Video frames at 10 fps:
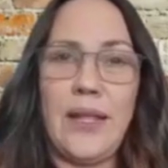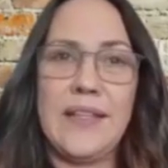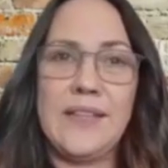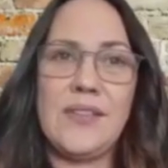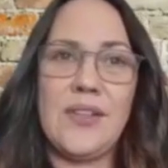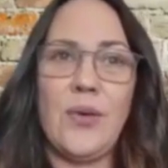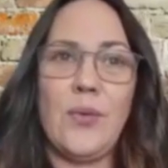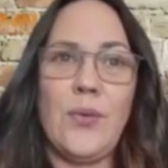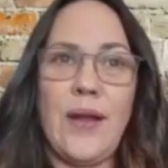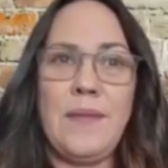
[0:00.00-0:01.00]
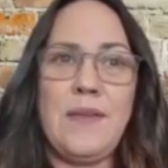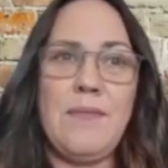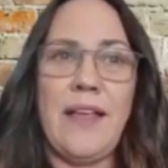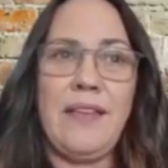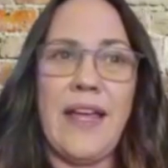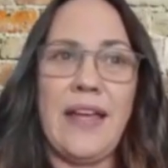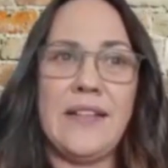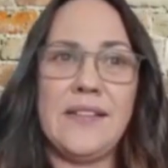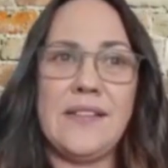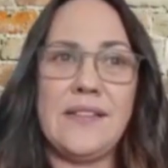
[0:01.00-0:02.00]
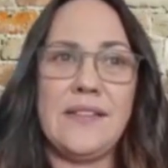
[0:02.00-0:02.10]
play. So what I mean by that is,